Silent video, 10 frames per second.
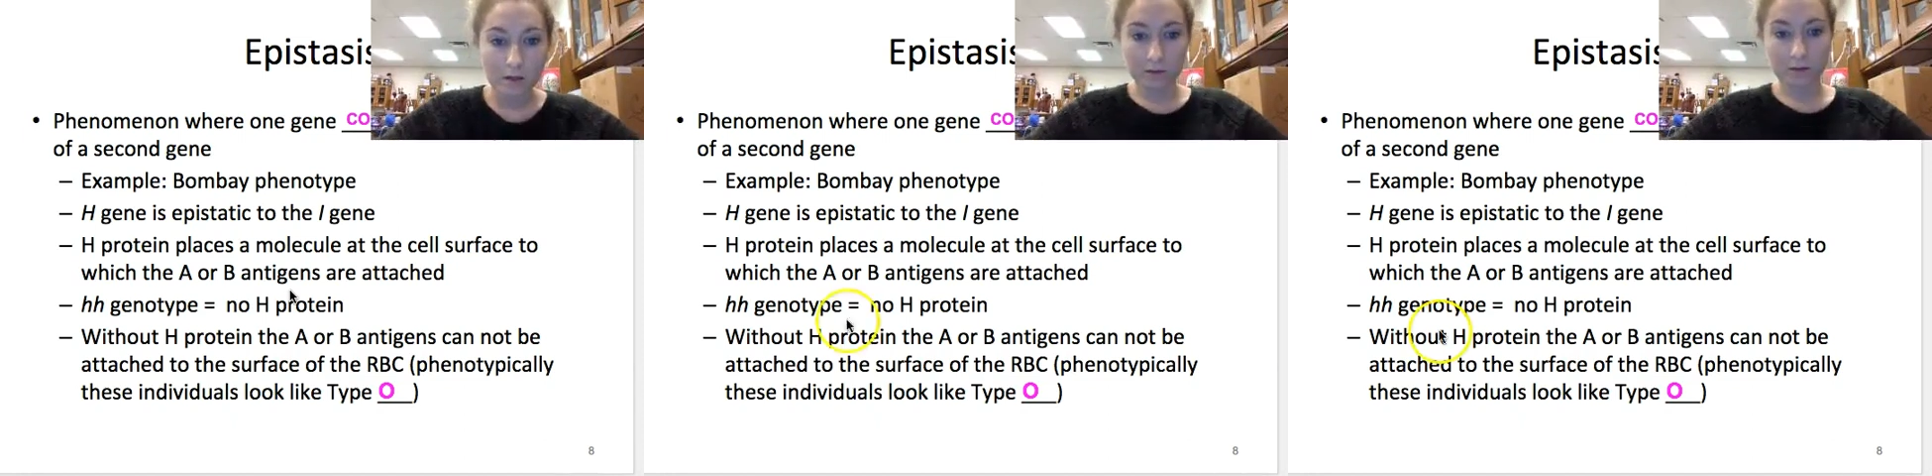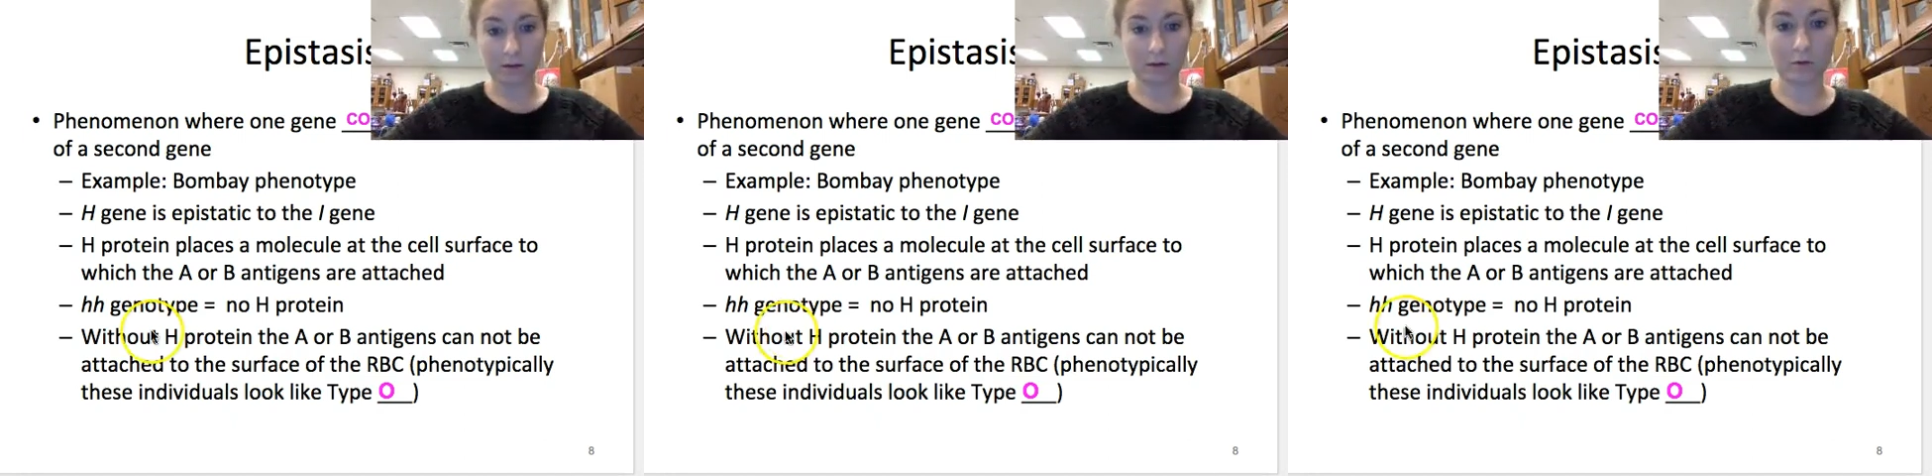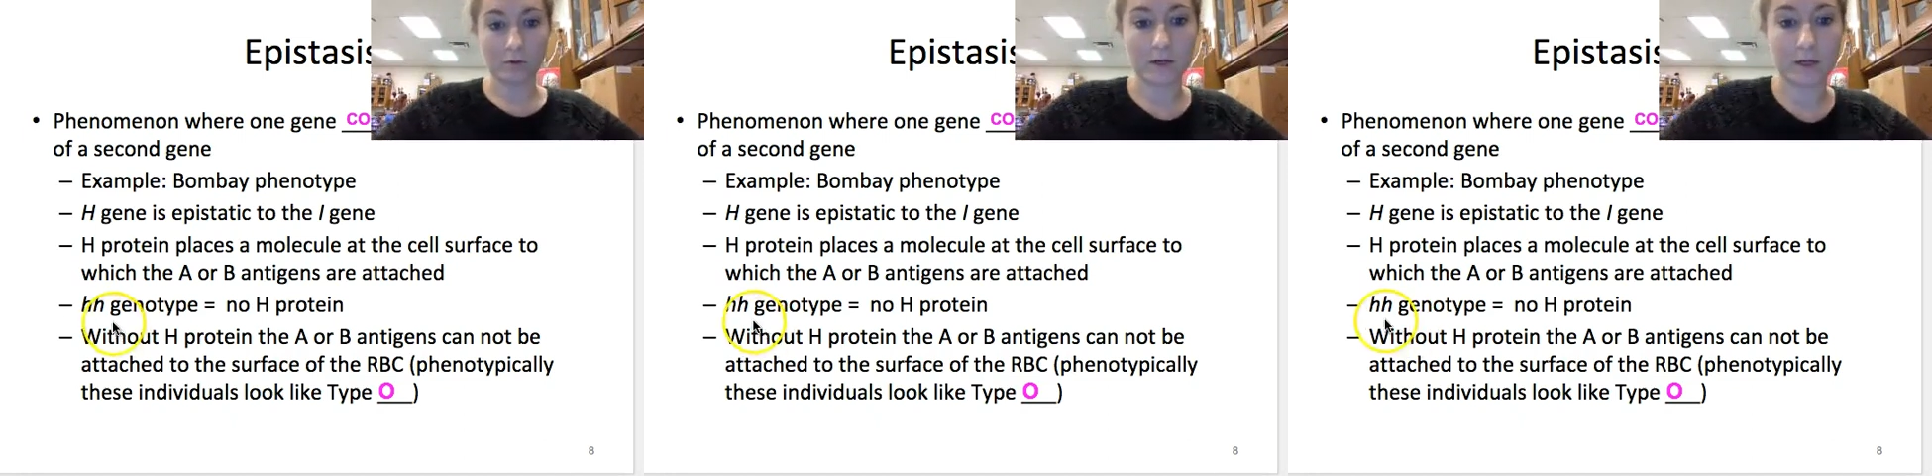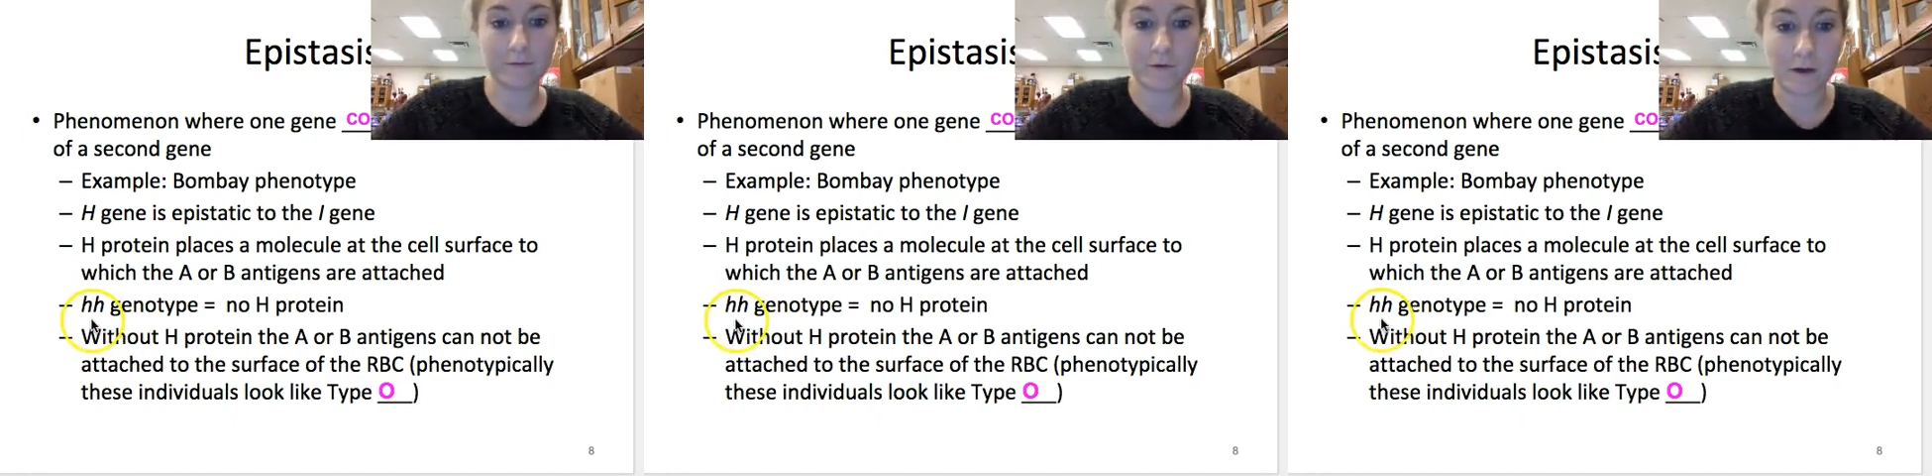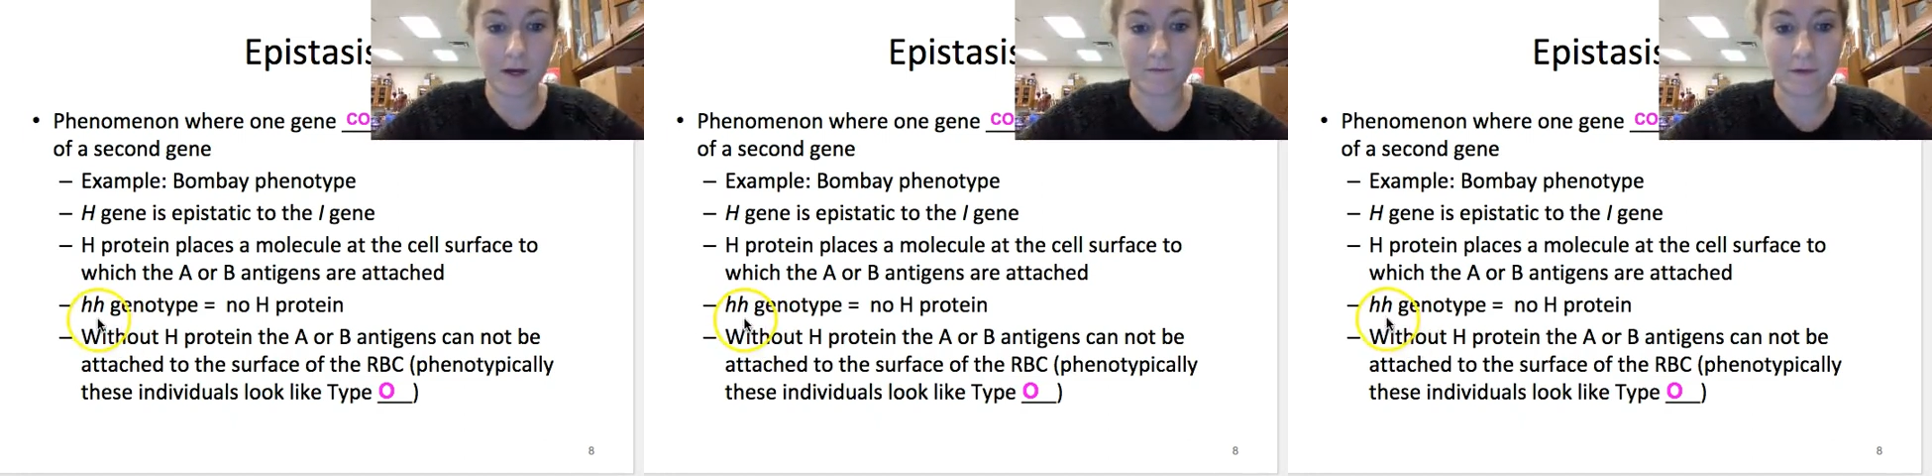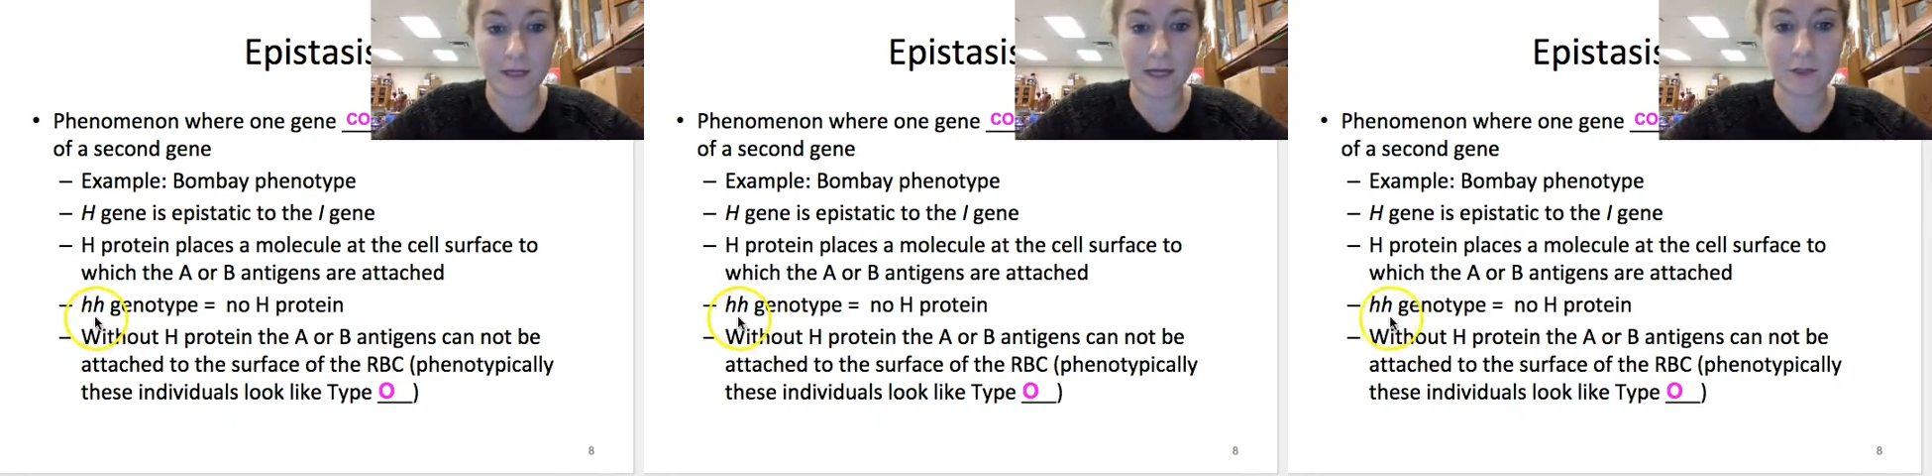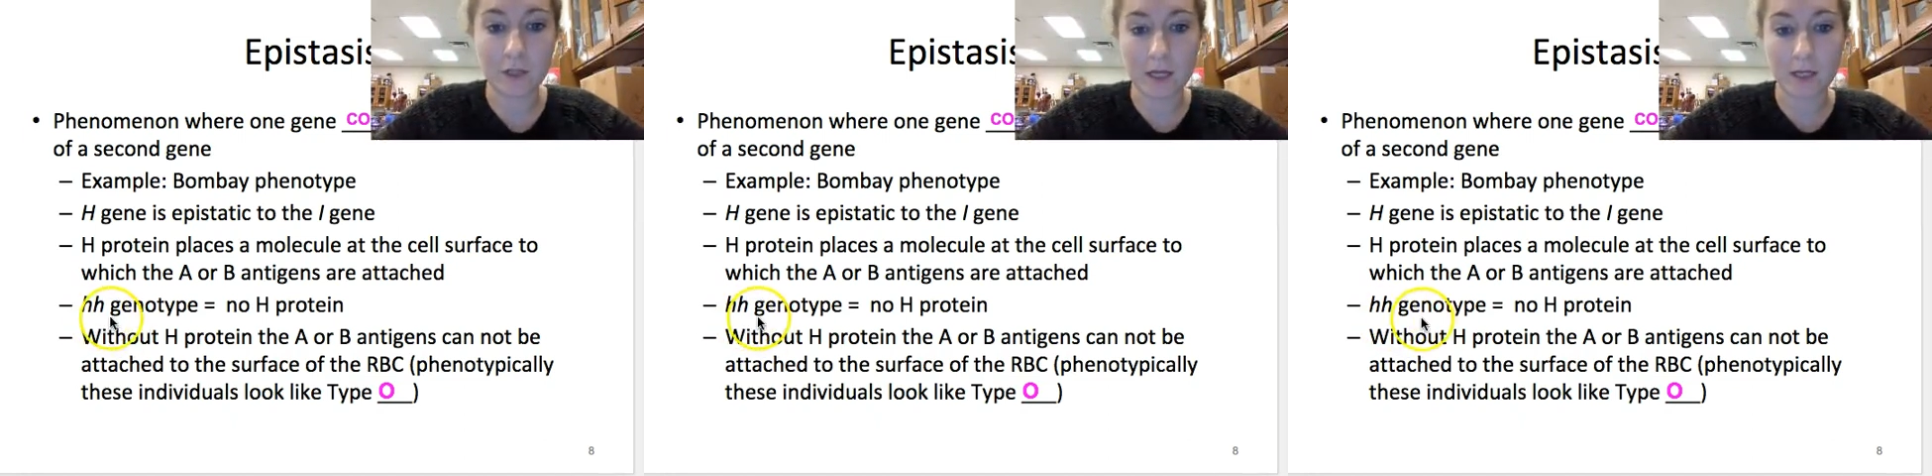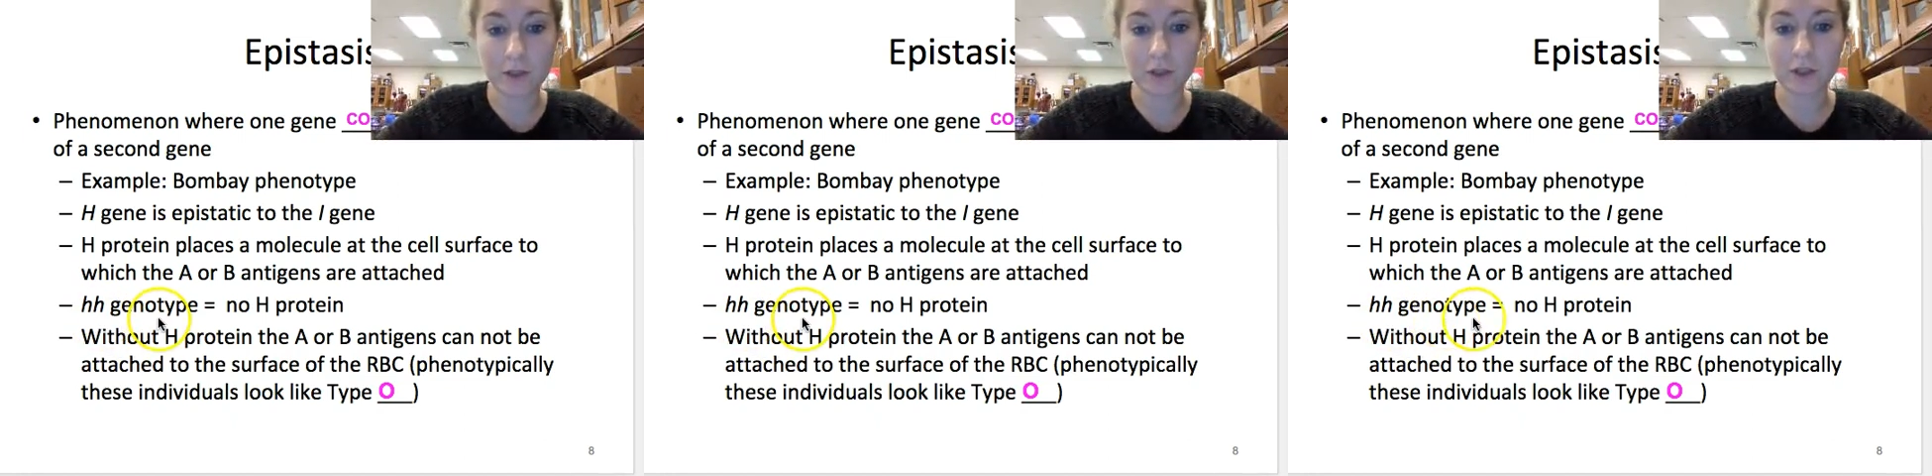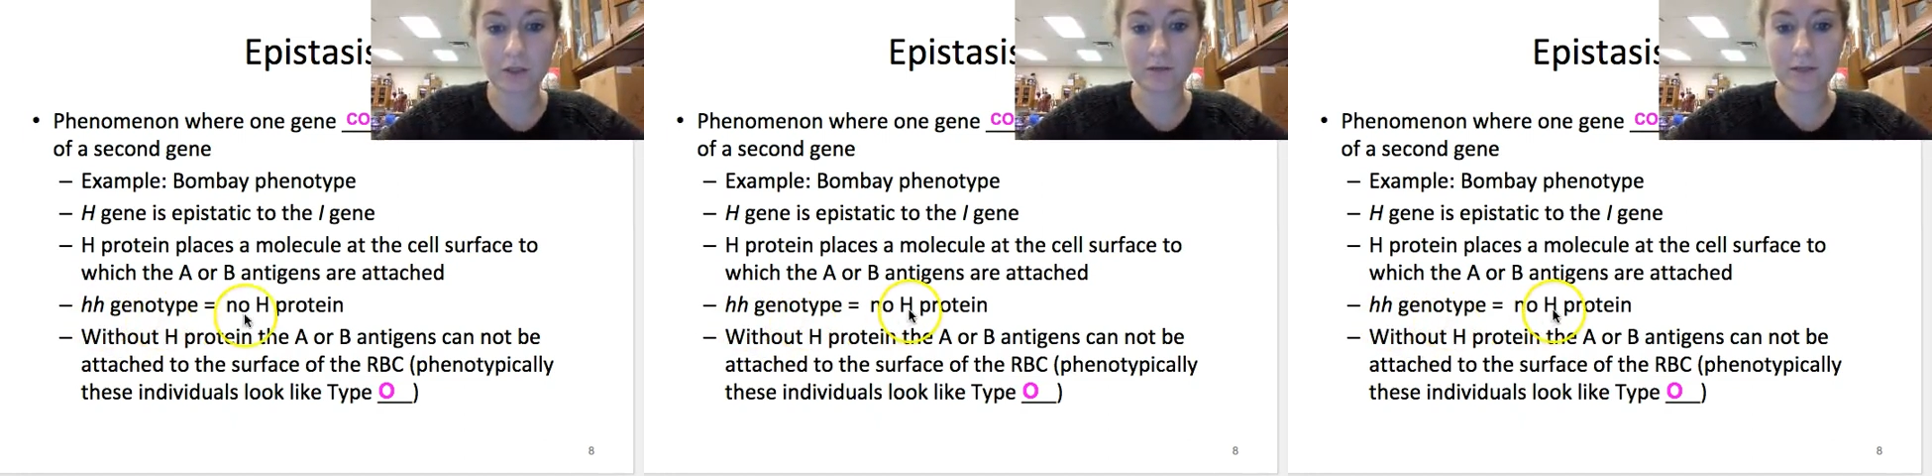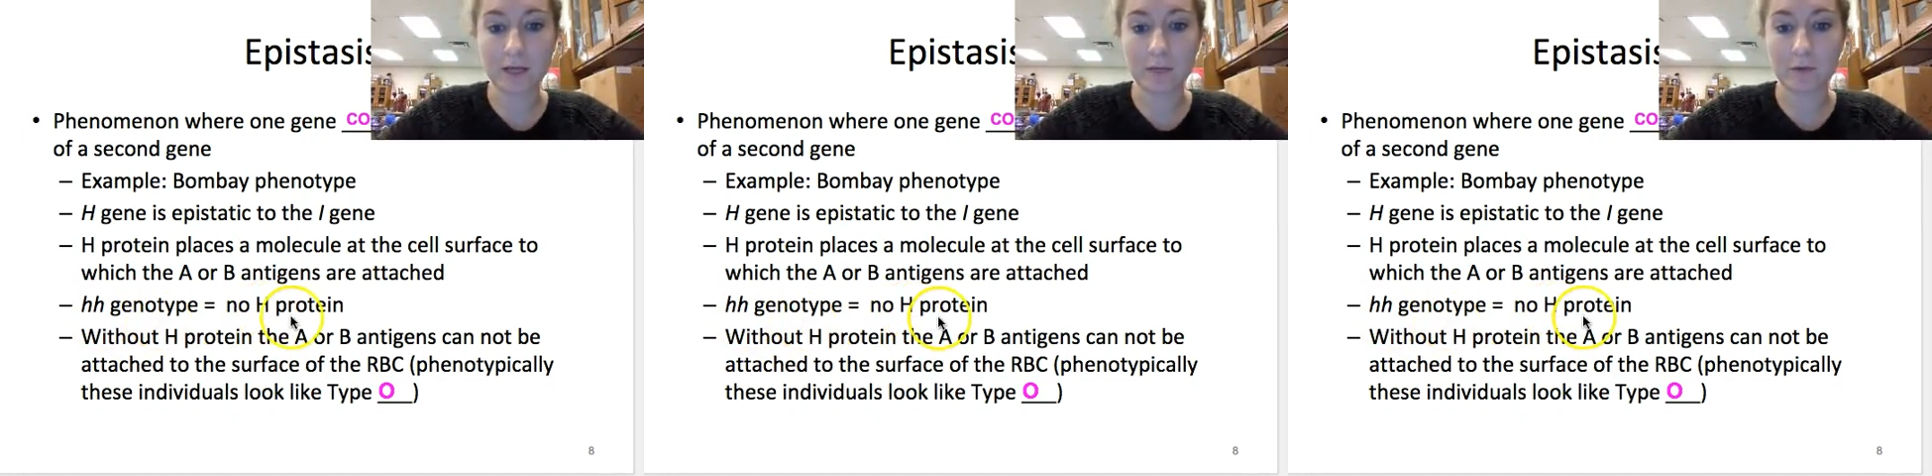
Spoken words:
So if you have an HH genotype,